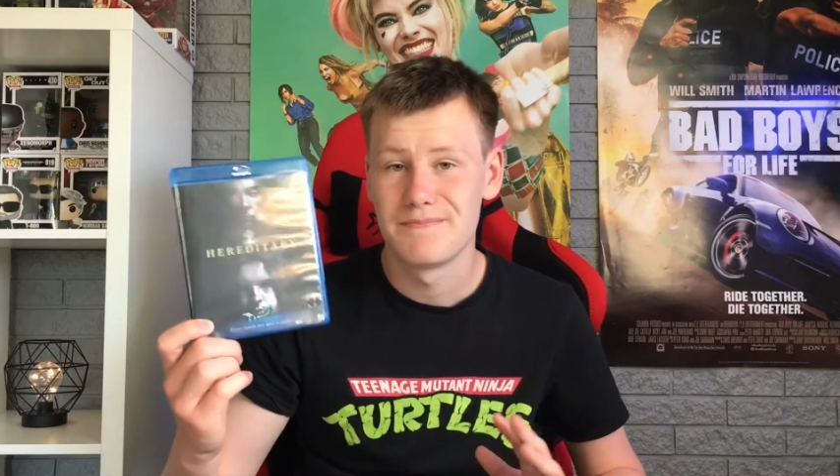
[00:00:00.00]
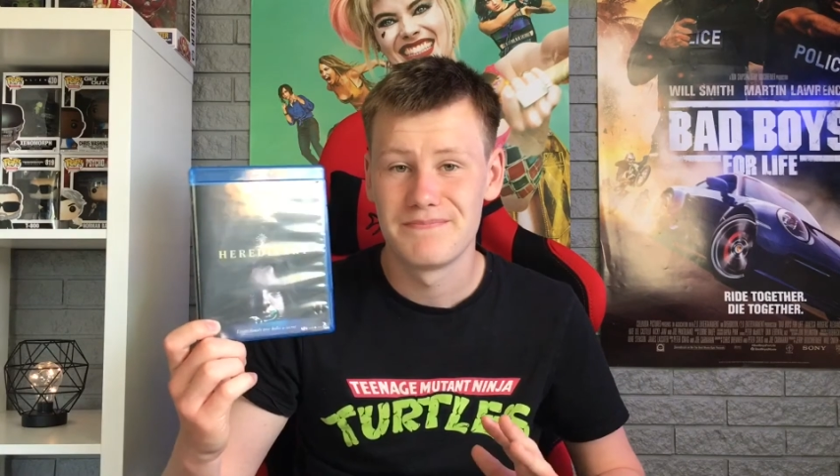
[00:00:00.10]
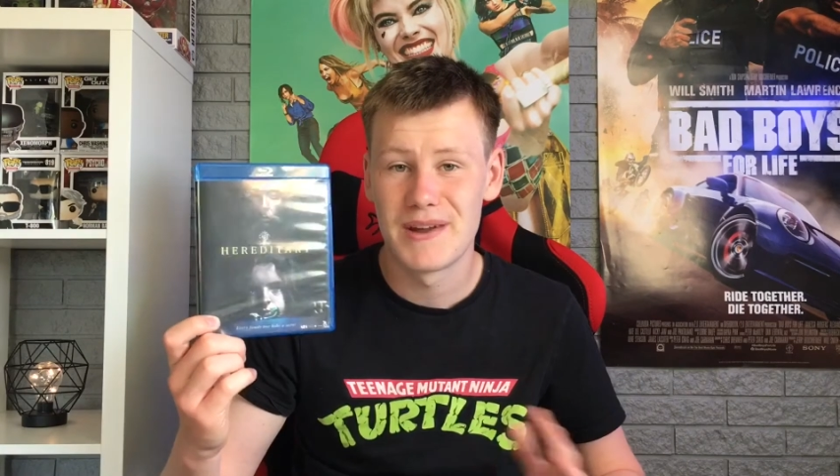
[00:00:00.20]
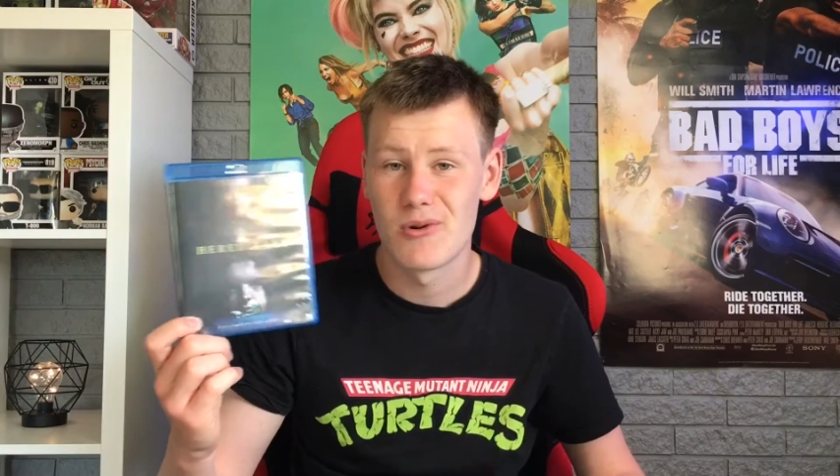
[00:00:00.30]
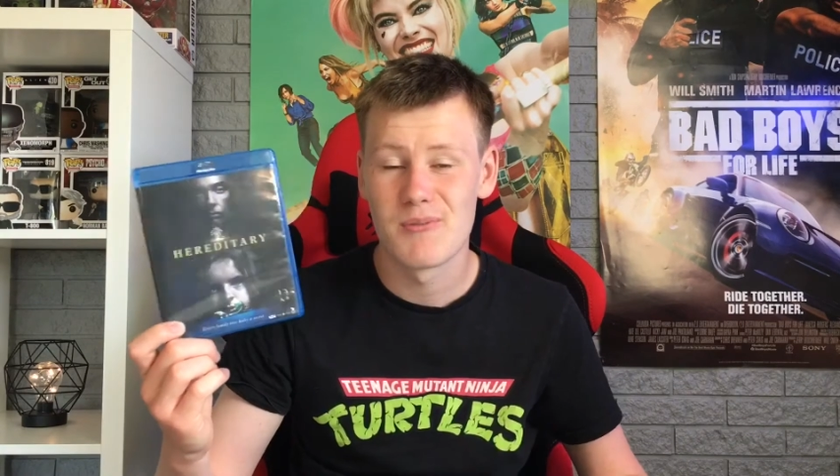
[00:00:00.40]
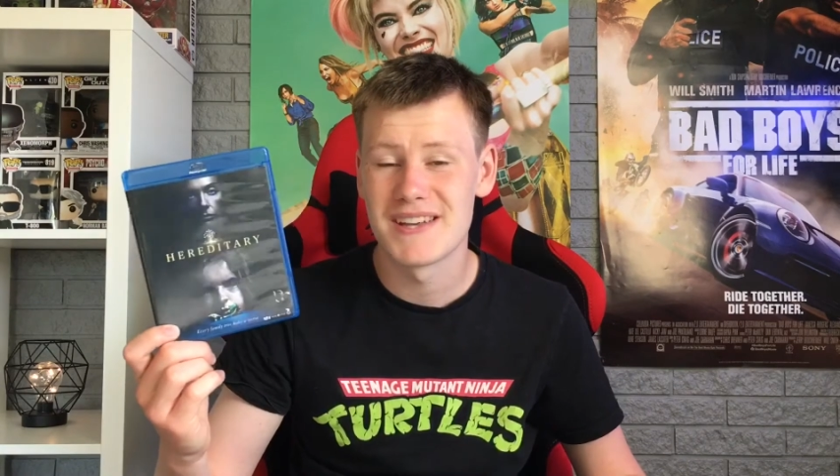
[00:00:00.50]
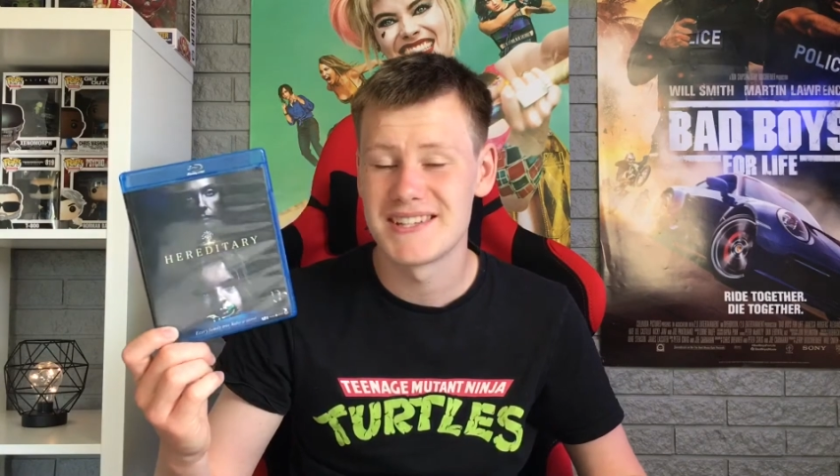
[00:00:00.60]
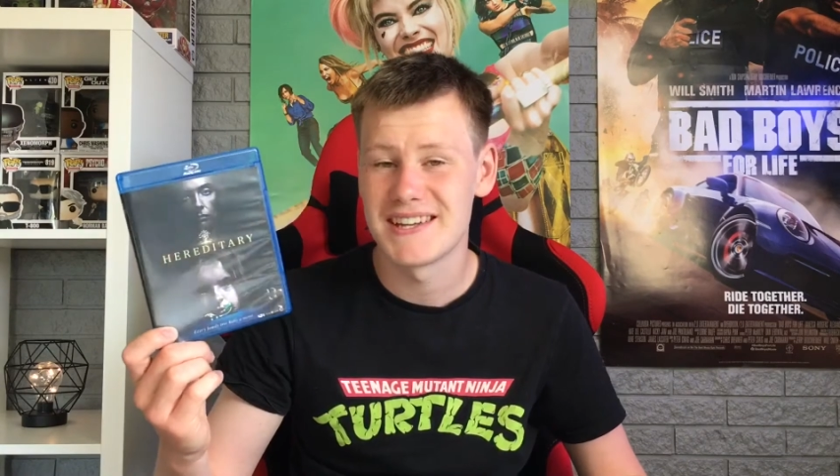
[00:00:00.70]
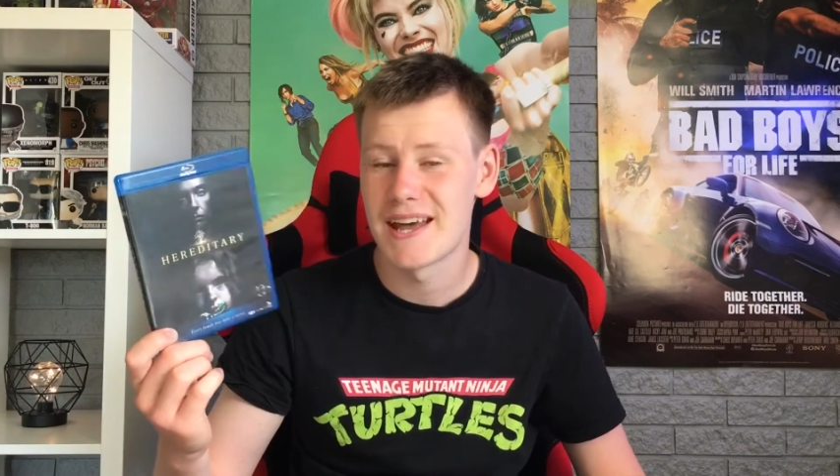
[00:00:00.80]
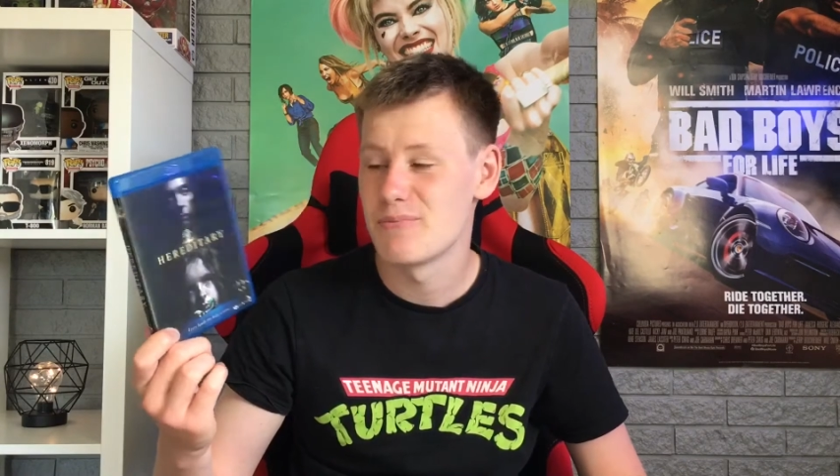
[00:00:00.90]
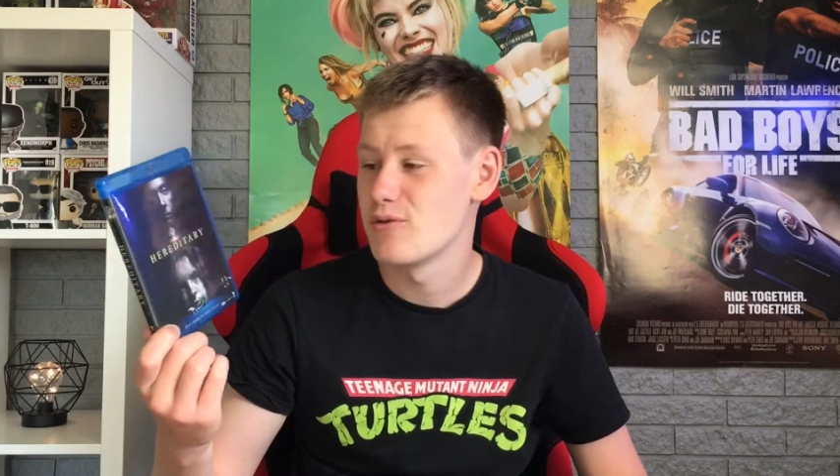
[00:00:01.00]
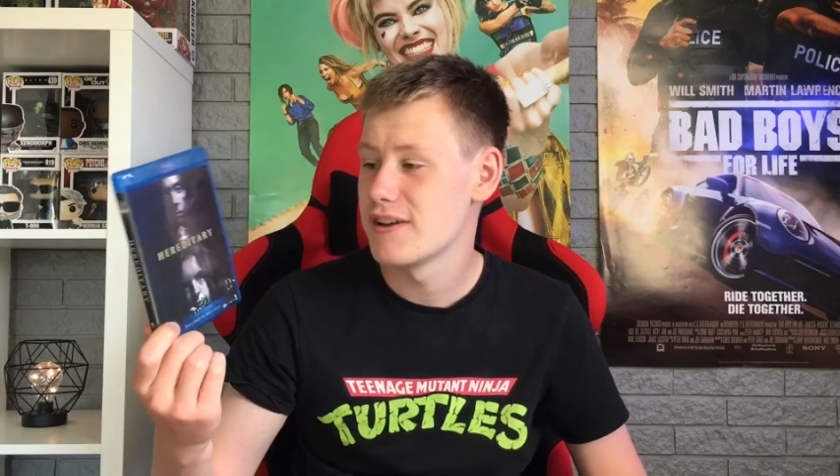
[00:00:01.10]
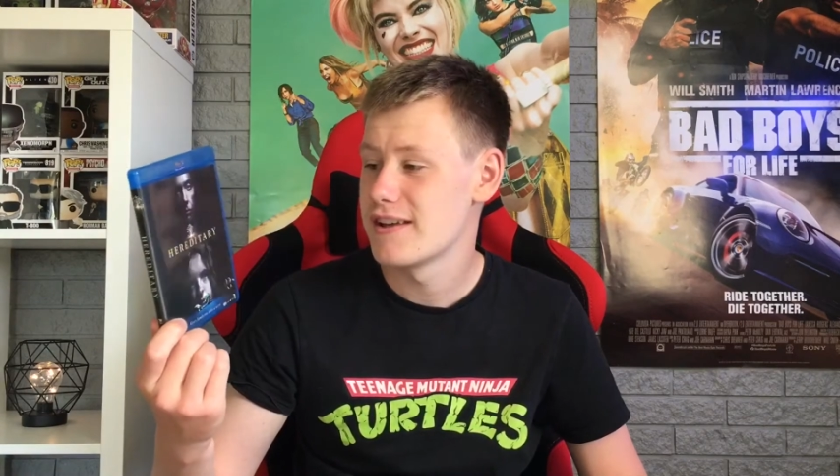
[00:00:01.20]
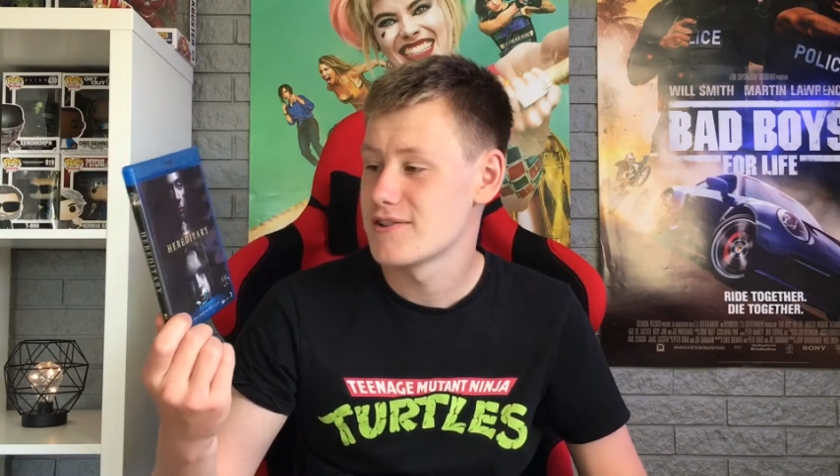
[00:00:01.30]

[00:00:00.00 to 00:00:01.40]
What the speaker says: They were amazing in that movie.